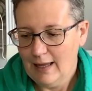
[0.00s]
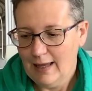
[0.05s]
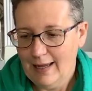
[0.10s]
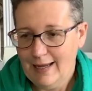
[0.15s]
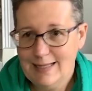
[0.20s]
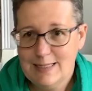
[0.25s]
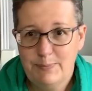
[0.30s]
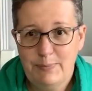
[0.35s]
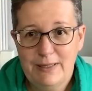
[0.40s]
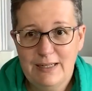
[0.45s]

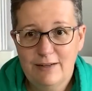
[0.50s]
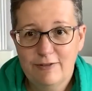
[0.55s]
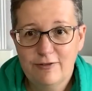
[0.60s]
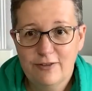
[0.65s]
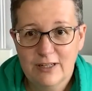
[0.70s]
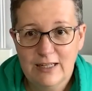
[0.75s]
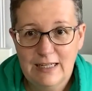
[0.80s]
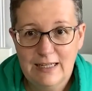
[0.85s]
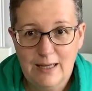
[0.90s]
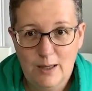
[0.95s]
It's been a
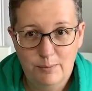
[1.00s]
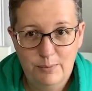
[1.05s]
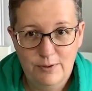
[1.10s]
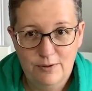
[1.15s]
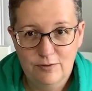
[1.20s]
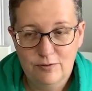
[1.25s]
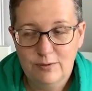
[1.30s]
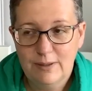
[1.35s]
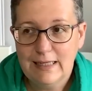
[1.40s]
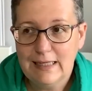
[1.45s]
funny couple
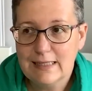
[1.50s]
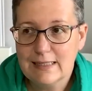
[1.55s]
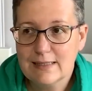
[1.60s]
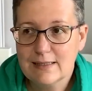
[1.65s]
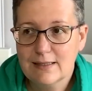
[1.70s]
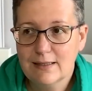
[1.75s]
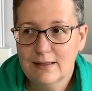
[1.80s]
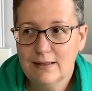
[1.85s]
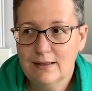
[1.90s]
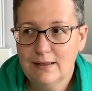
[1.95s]
of
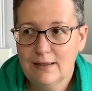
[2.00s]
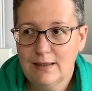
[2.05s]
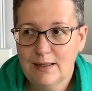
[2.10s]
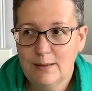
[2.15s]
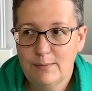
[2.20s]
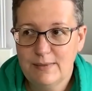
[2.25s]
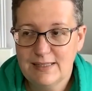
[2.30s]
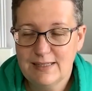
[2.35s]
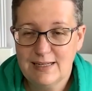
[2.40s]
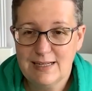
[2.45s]
weeks.
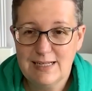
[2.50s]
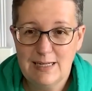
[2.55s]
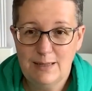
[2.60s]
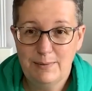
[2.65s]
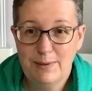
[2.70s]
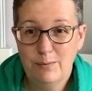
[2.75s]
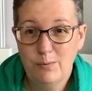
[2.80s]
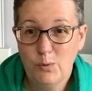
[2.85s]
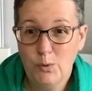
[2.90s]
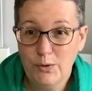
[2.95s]
It's actually a
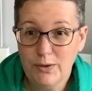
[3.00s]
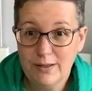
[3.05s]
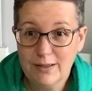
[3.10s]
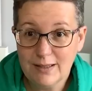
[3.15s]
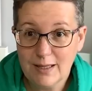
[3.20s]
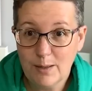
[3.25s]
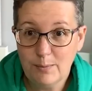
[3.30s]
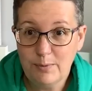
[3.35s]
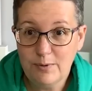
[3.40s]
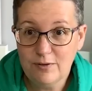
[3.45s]
bit more than a
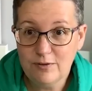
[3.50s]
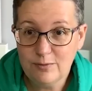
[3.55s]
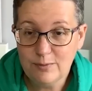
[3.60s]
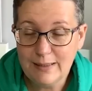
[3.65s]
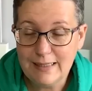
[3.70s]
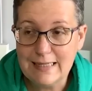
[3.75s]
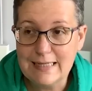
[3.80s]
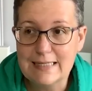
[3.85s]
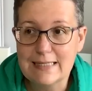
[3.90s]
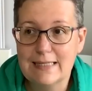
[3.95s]
couple of
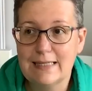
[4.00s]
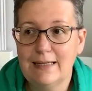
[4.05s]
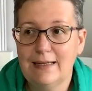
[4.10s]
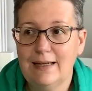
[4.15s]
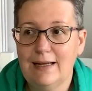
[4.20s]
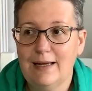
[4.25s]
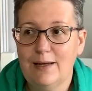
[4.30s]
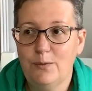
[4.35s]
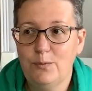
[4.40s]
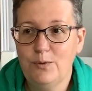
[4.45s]
weeks.
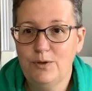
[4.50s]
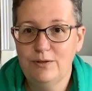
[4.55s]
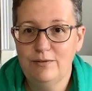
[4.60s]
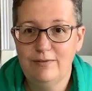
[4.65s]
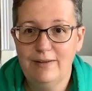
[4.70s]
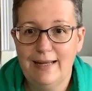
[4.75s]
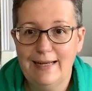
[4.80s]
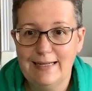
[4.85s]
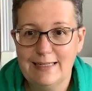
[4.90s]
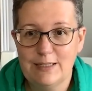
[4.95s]
I would have
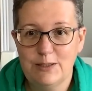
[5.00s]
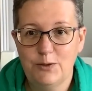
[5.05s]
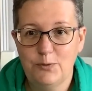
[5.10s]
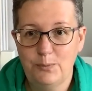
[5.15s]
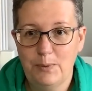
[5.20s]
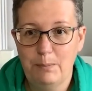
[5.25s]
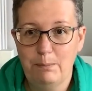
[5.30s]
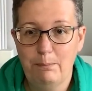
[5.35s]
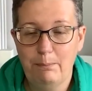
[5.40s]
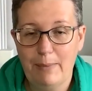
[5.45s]
liked to have
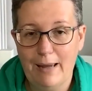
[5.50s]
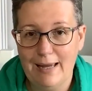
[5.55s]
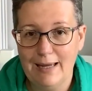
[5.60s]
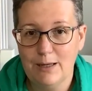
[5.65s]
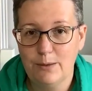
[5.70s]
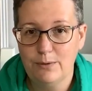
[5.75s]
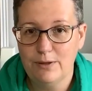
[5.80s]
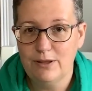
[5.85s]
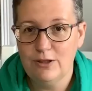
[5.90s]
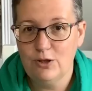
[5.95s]
been back
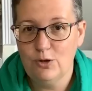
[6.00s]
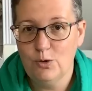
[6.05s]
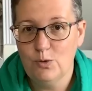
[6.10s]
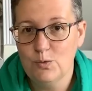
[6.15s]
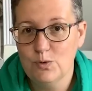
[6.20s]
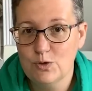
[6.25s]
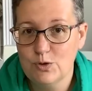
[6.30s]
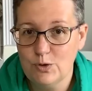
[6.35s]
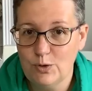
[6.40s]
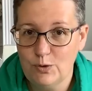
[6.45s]
with you
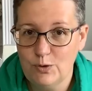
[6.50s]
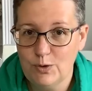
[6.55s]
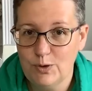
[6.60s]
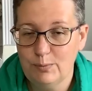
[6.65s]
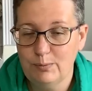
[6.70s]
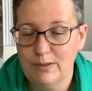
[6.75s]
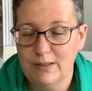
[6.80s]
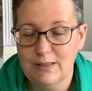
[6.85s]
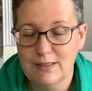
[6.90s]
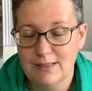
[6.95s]
sooner,
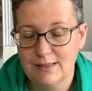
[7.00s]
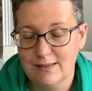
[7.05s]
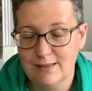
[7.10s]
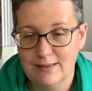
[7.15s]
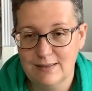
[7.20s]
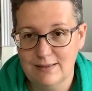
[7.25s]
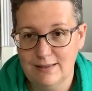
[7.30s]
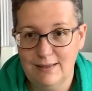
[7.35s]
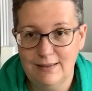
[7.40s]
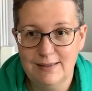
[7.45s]
but
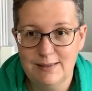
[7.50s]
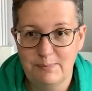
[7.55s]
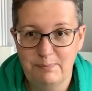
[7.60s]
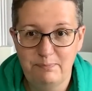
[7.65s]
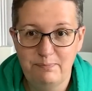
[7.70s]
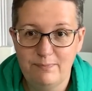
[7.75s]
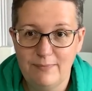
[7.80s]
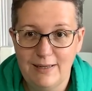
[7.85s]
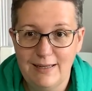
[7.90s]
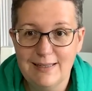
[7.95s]
just
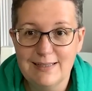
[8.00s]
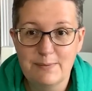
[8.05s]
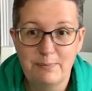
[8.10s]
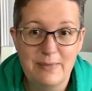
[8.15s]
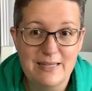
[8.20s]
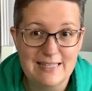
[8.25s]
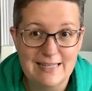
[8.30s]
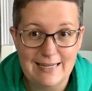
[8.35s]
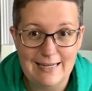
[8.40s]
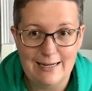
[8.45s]
it's
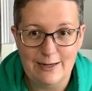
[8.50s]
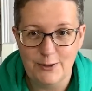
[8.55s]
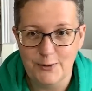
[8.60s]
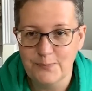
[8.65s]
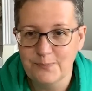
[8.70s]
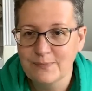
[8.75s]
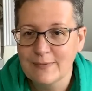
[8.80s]
busy here.